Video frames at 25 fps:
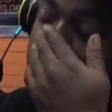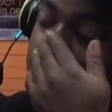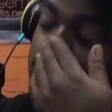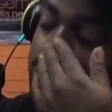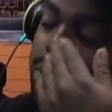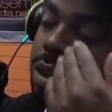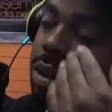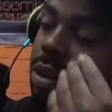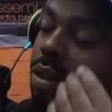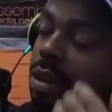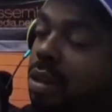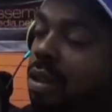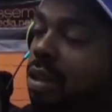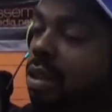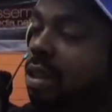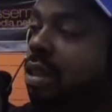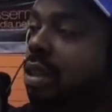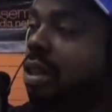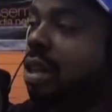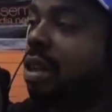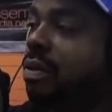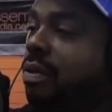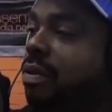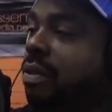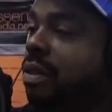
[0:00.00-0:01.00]
Pictures and
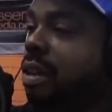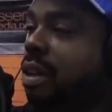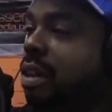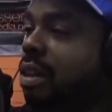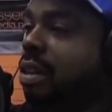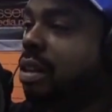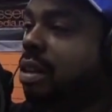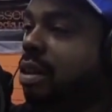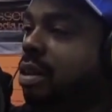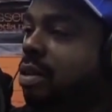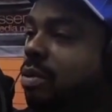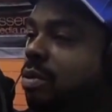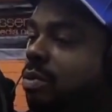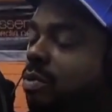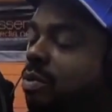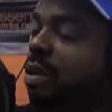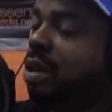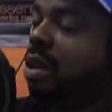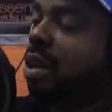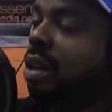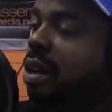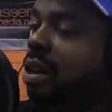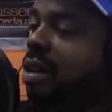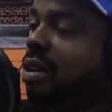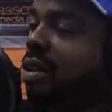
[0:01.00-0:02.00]
stuff, and we
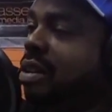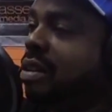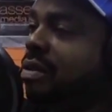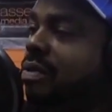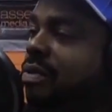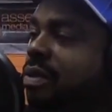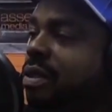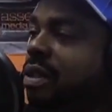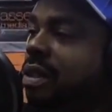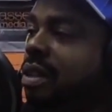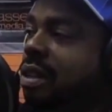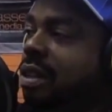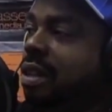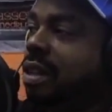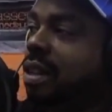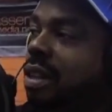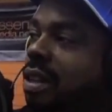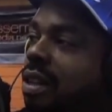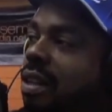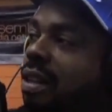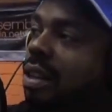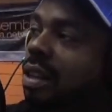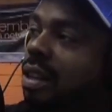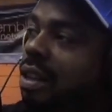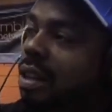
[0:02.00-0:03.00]
hit it off. And
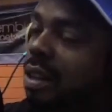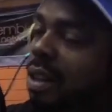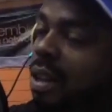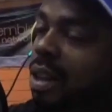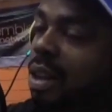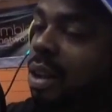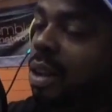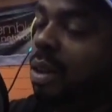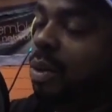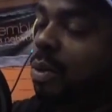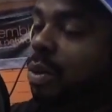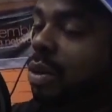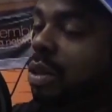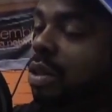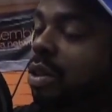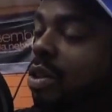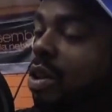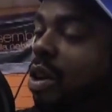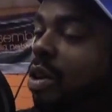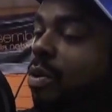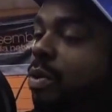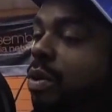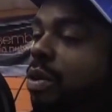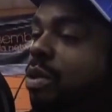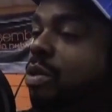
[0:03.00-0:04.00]
we
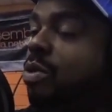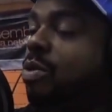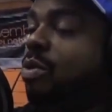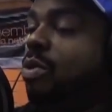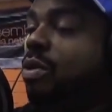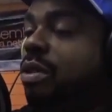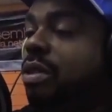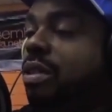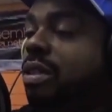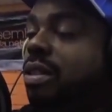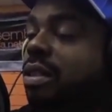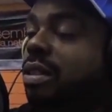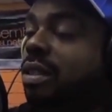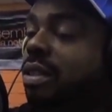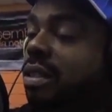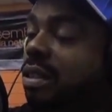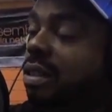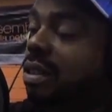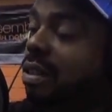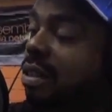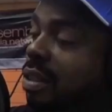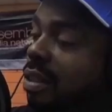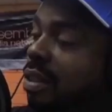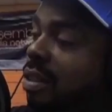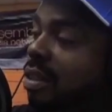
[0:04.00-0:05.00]
started recording. And,
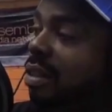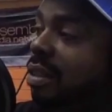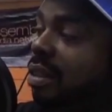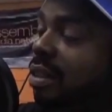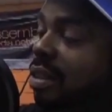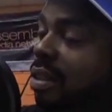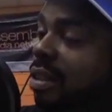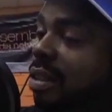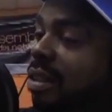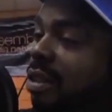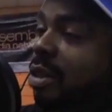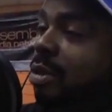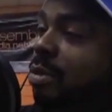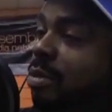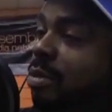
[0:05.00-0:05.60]
you know